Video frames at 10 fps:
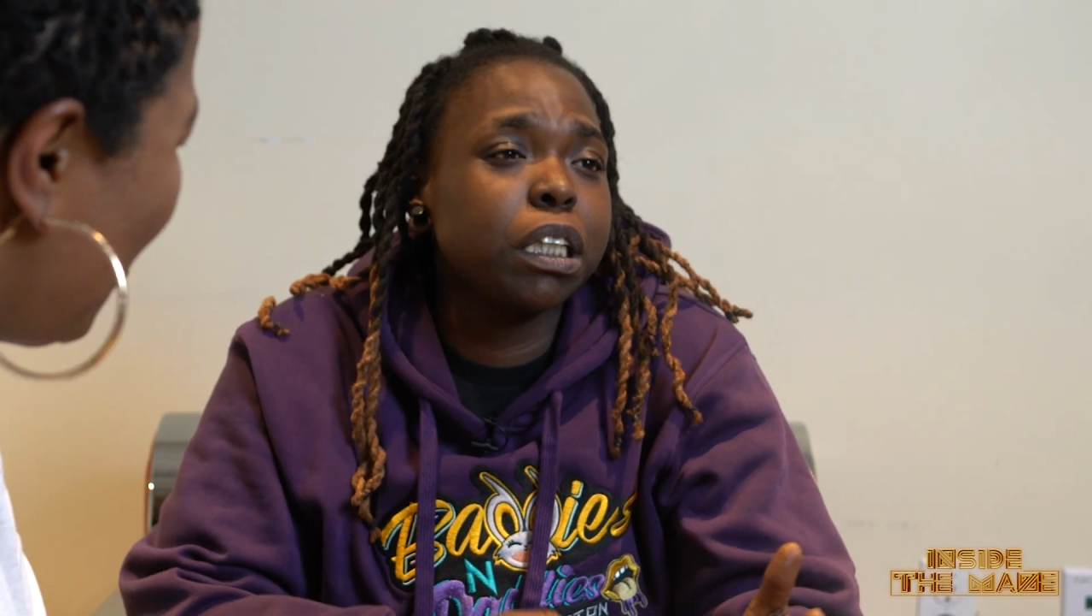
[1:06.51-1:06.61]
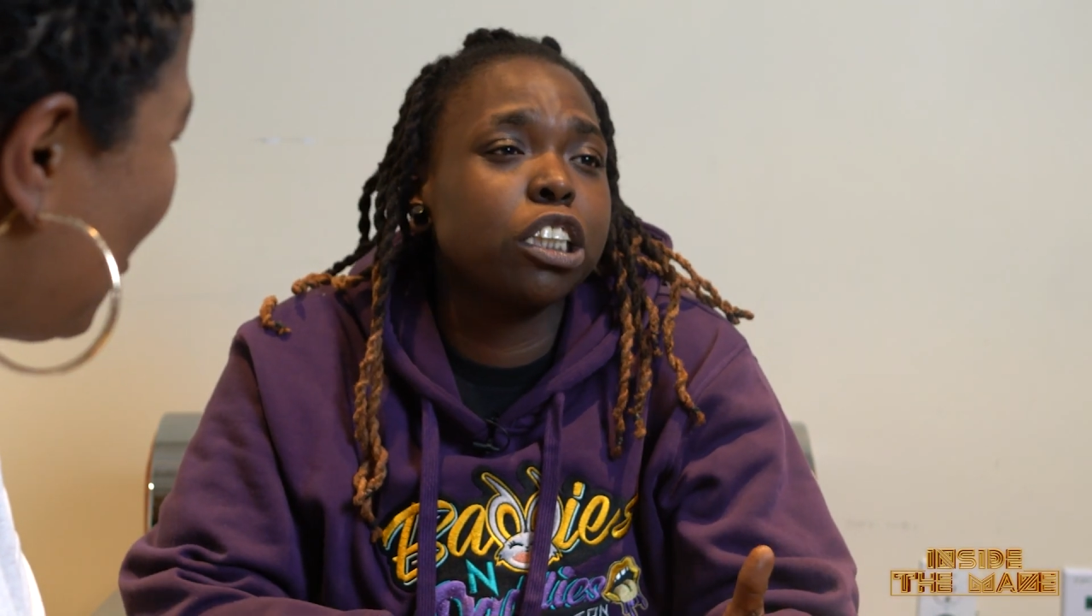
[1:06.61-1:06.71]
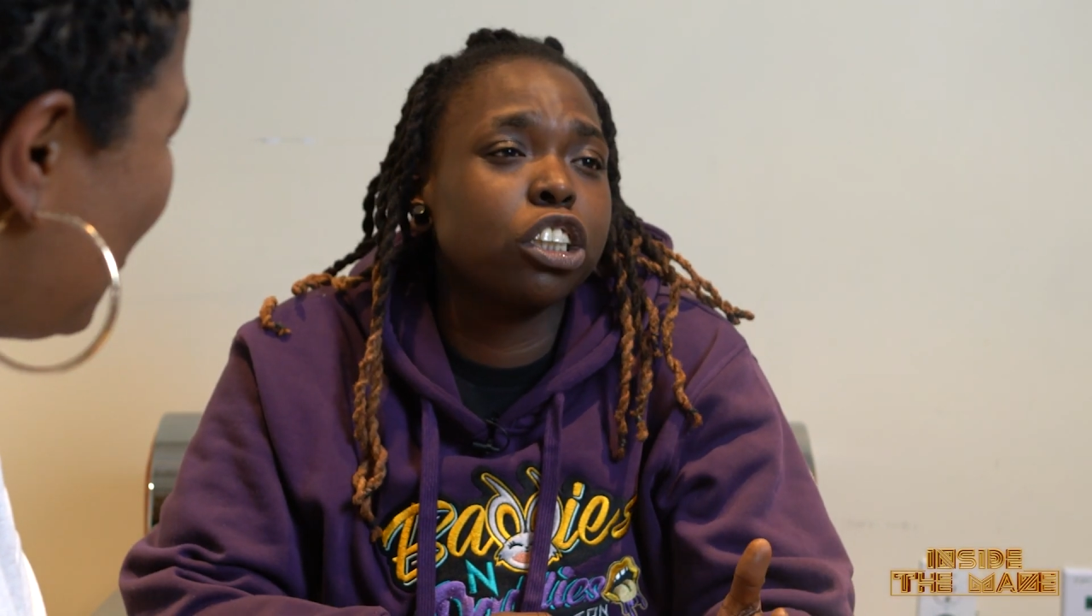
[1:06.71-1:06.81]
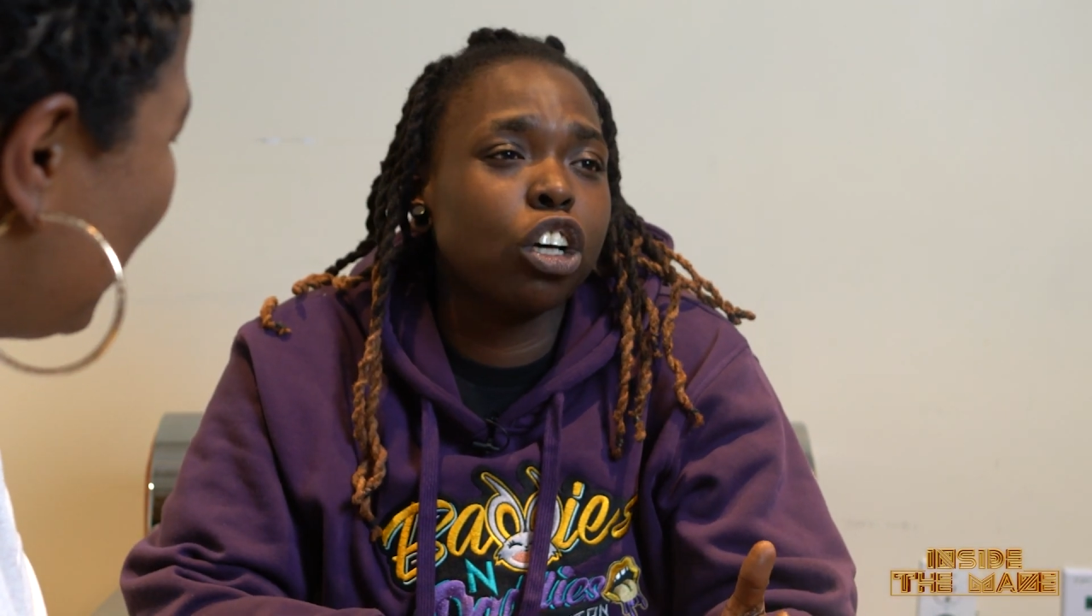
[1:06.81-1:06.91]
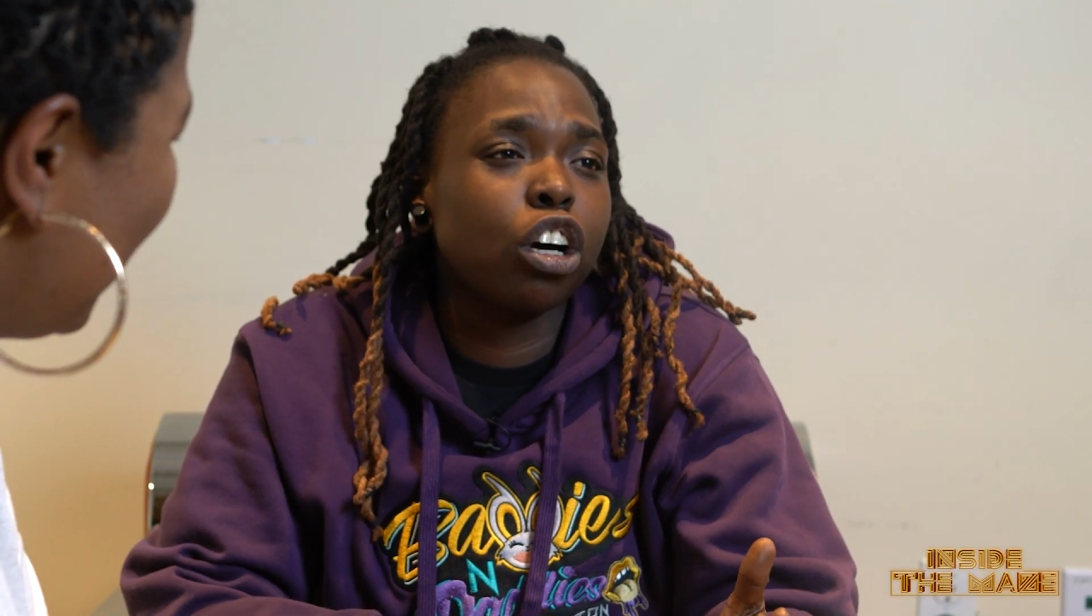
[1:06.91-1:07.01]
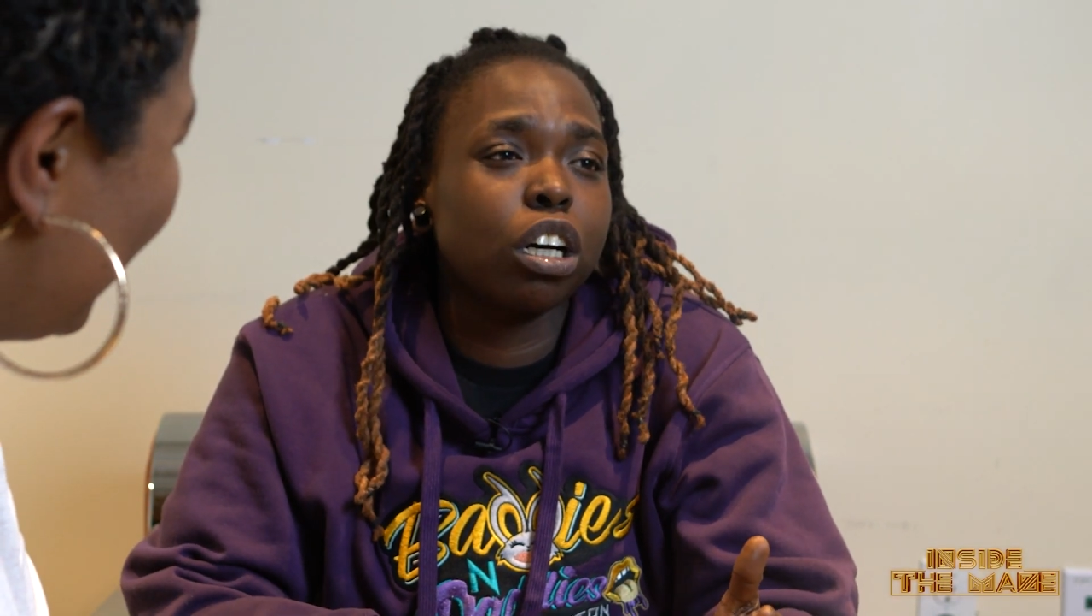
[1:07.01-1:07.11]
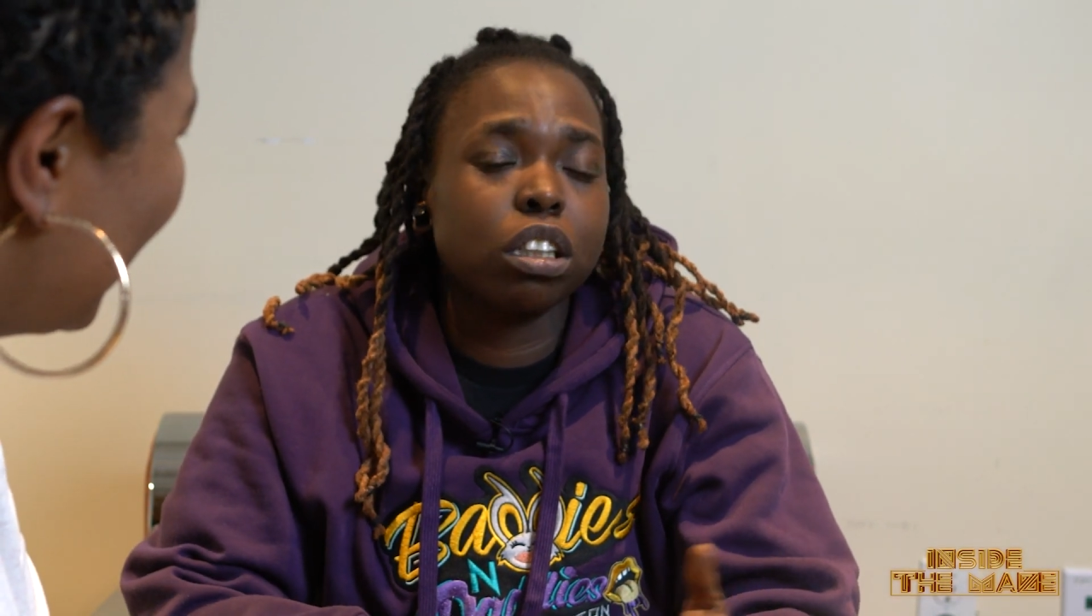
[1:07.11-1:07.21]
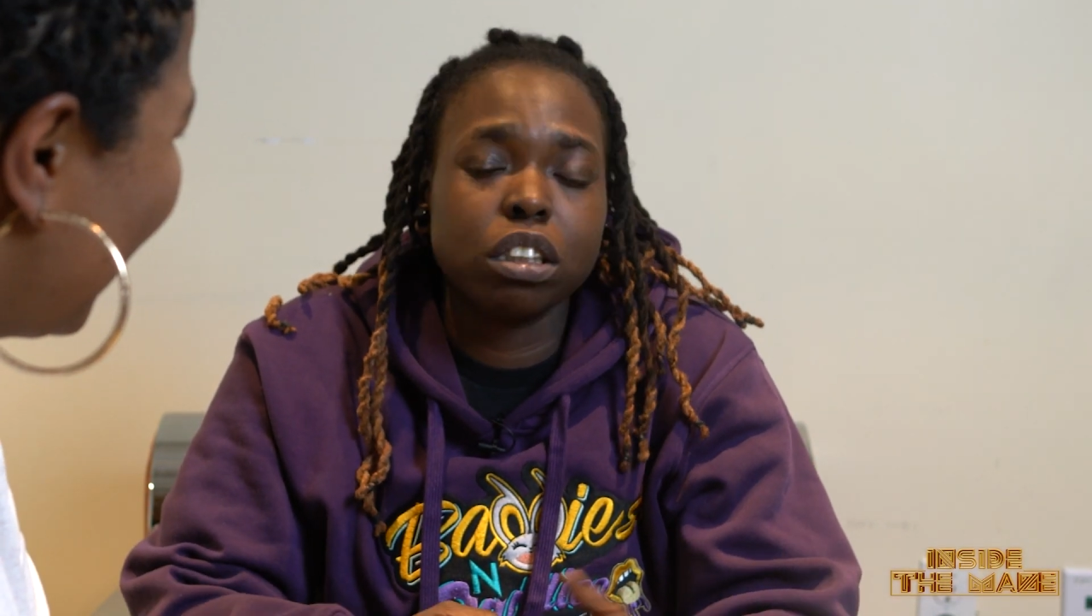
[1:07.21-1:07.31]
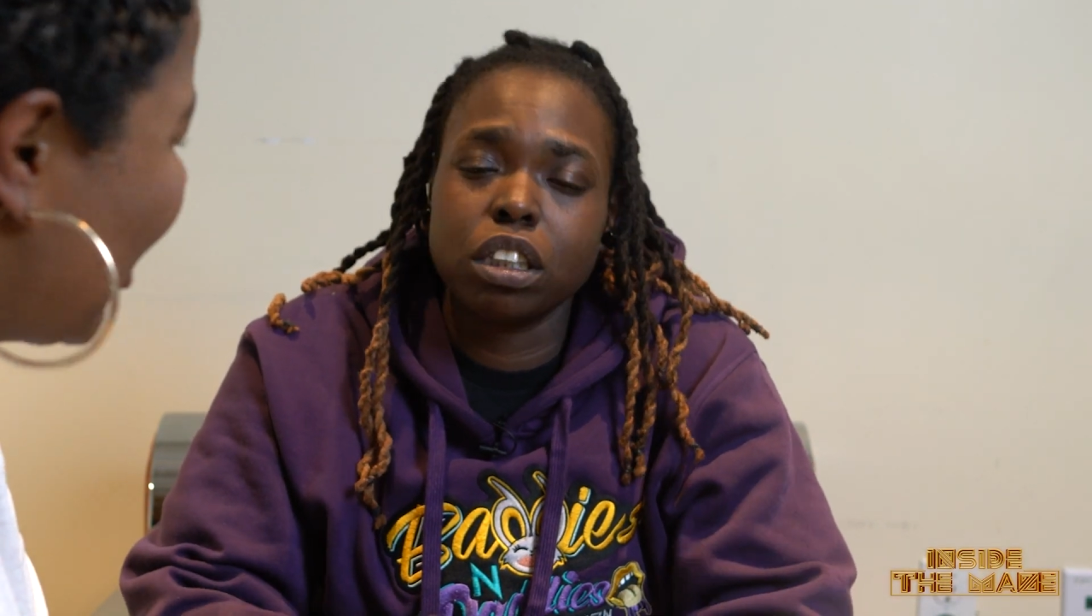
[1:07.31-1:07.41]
B-Star.